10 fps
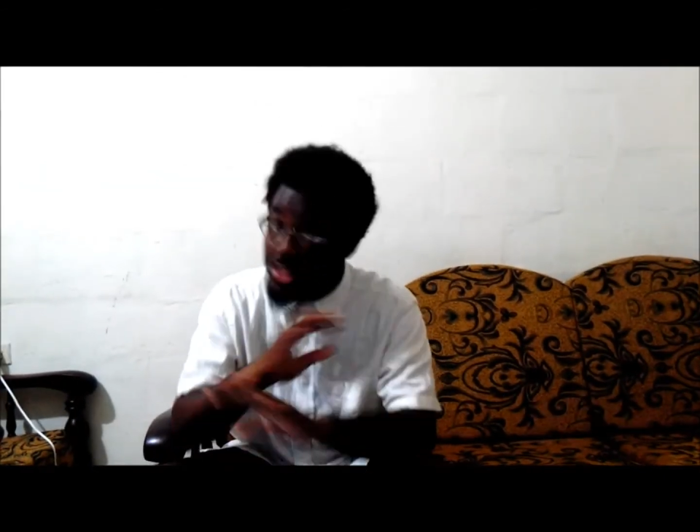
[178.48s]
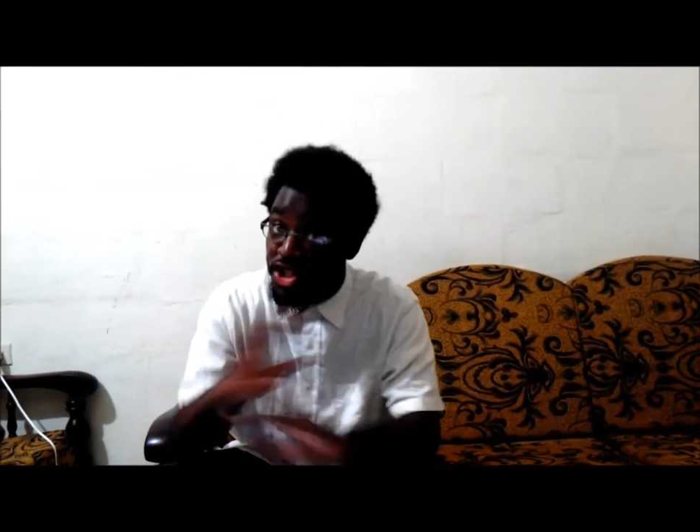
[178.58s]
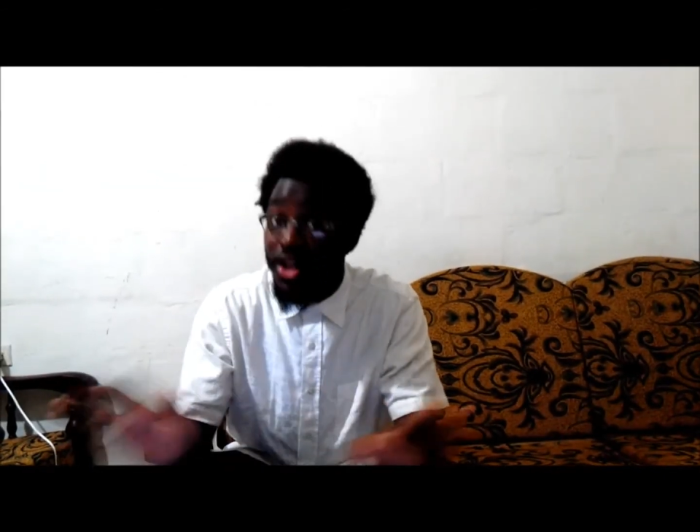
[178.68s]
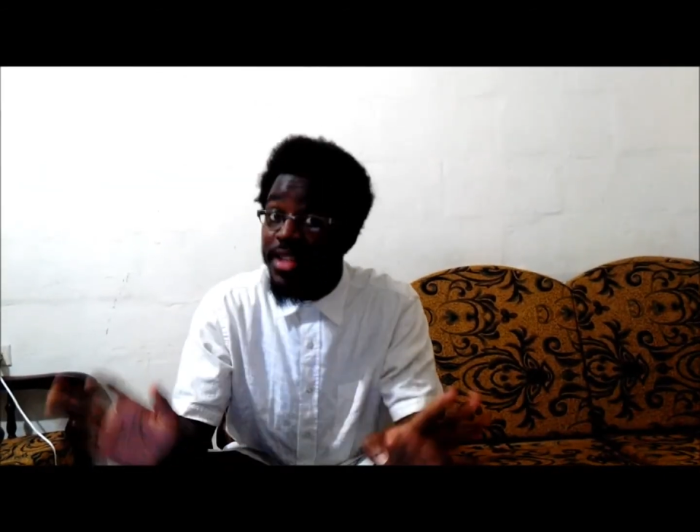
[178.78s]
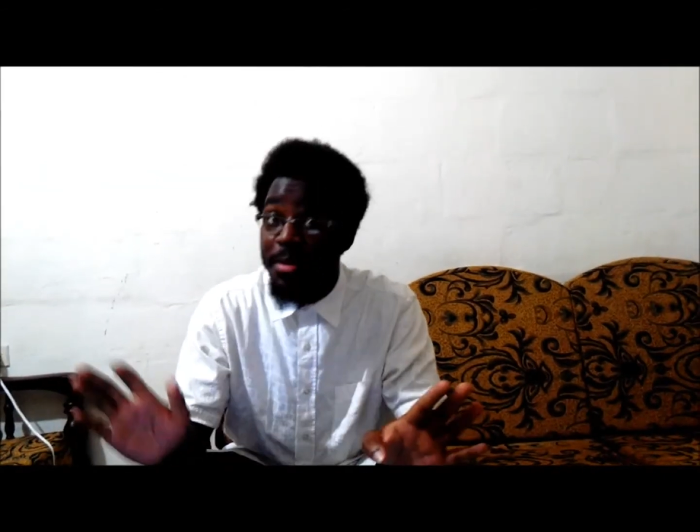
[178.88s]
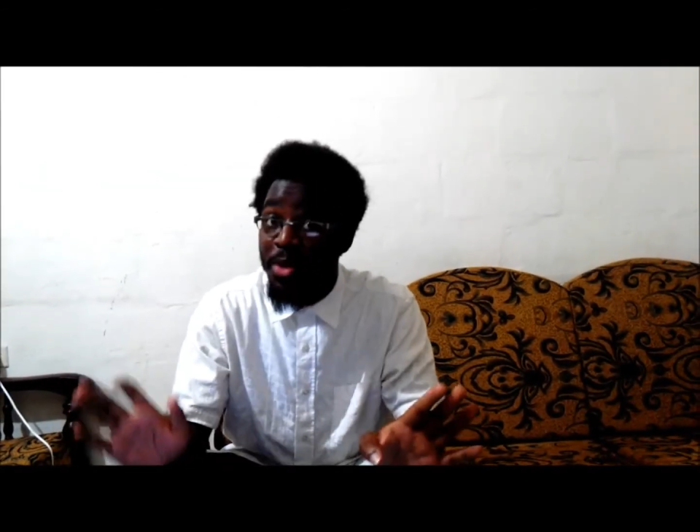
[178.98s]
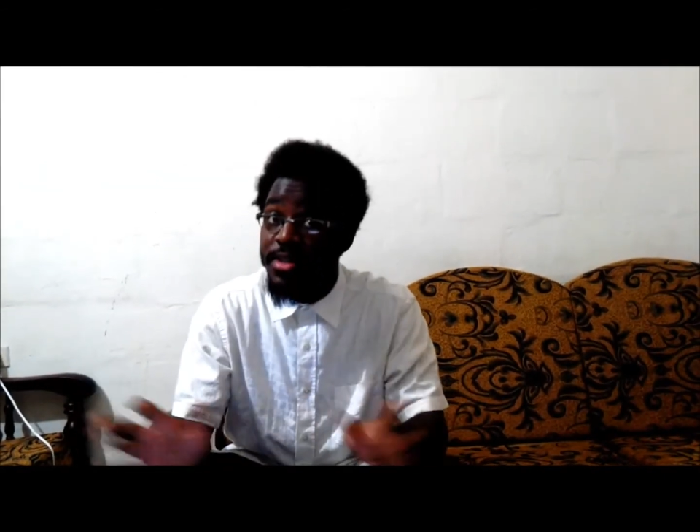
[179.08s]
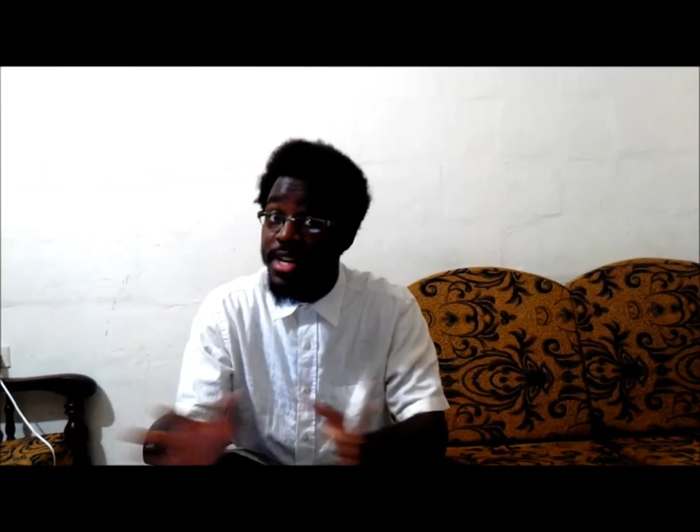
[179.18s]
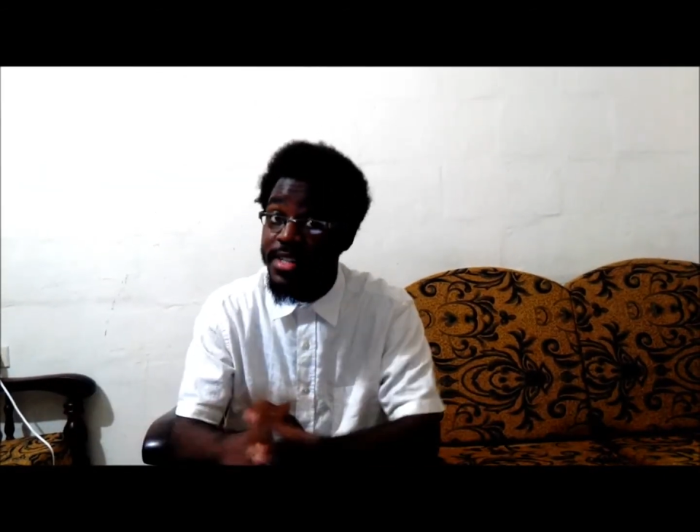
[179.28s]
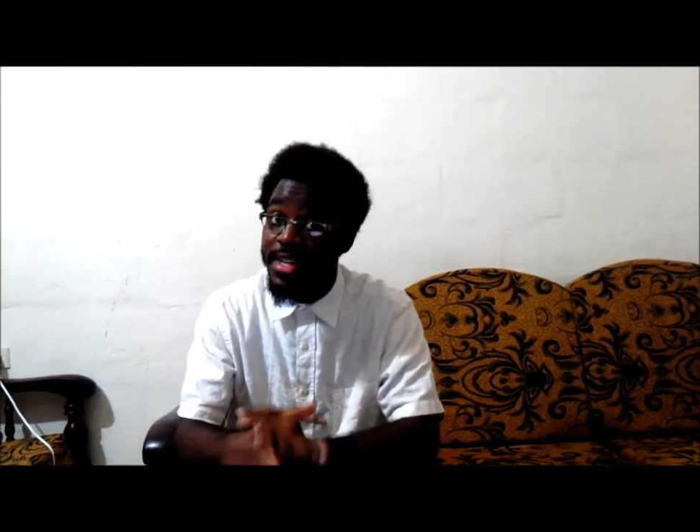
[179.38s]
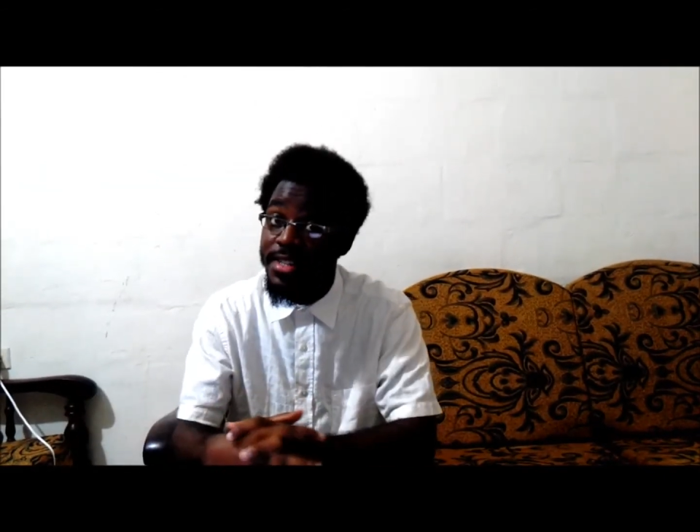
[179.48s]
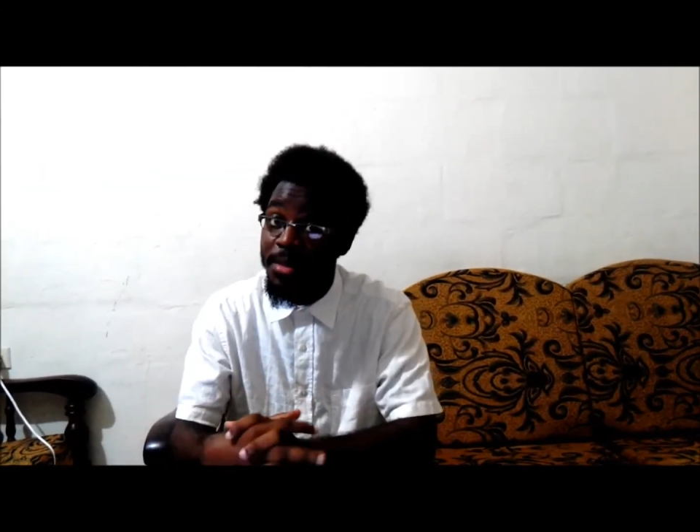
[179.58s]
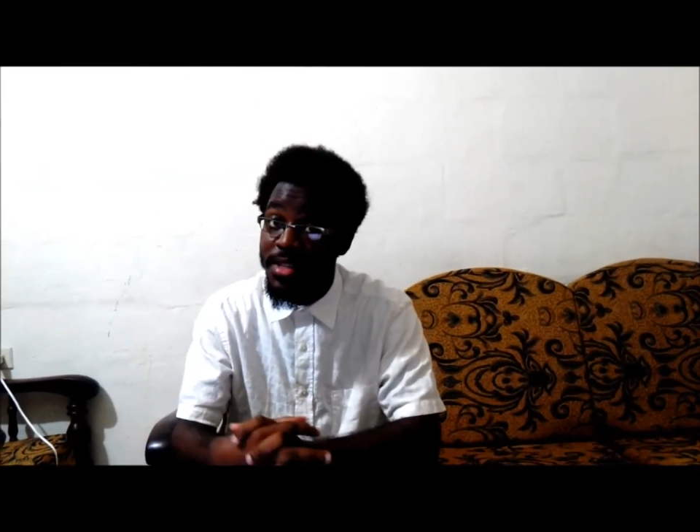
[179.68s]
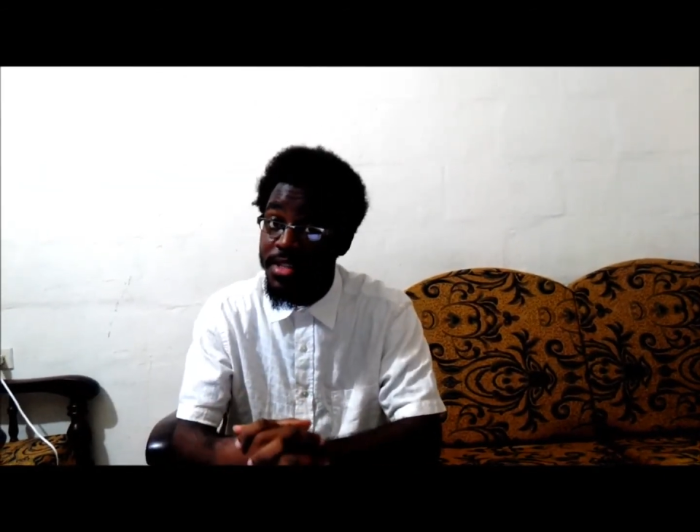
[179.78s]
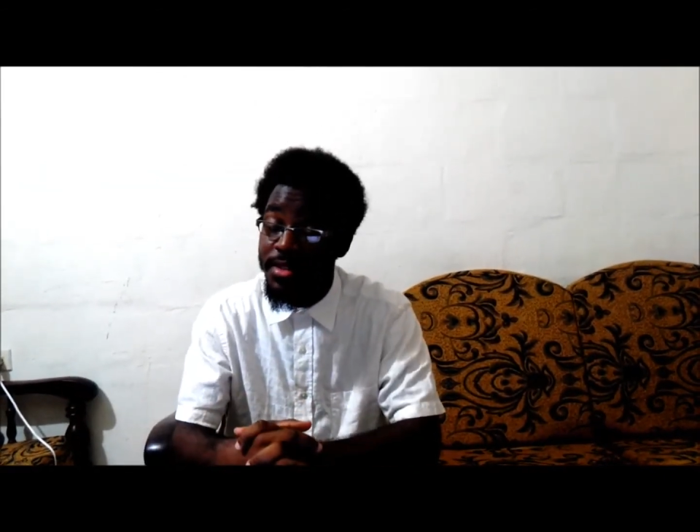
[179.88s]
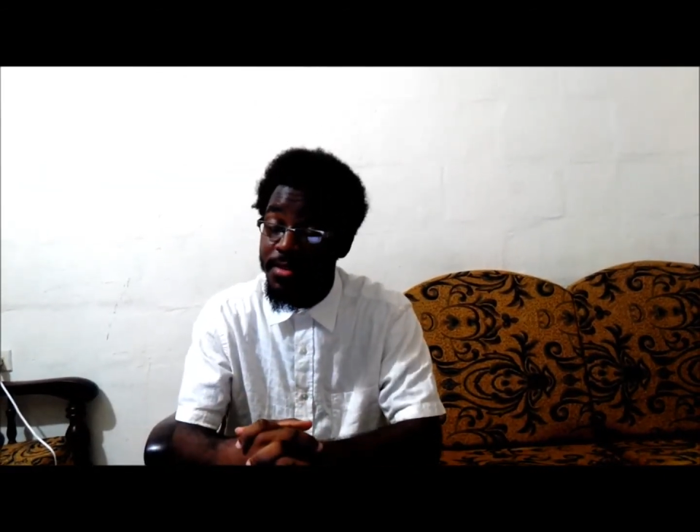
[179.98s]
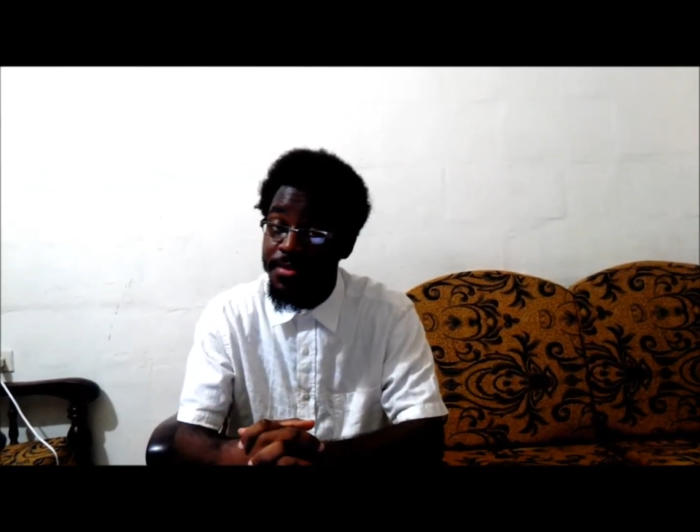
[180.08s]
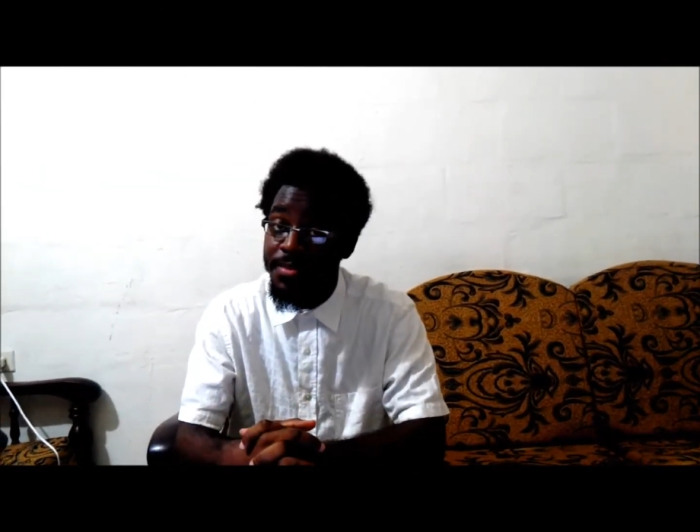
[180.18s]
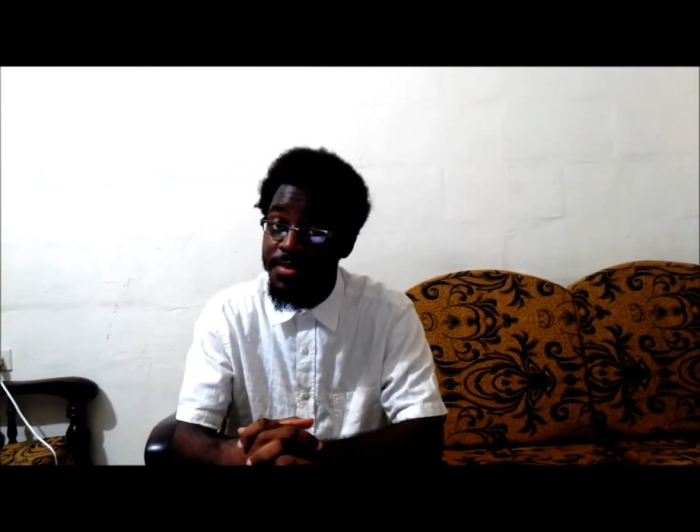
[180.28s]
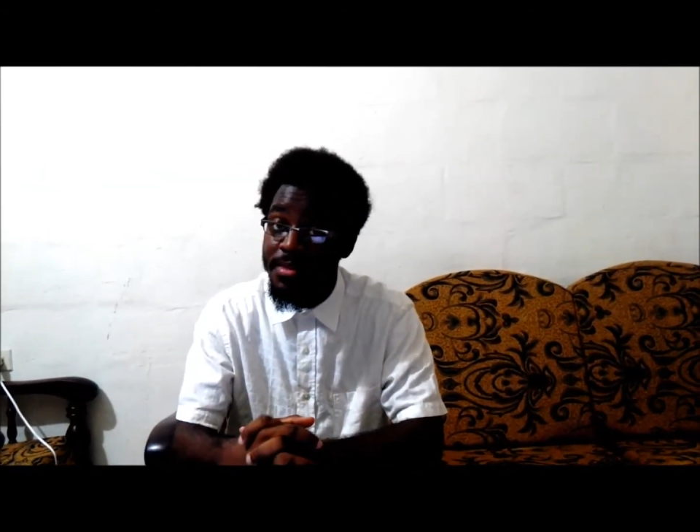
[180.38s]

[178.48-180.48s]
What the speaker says: It's not about anti-Semitism.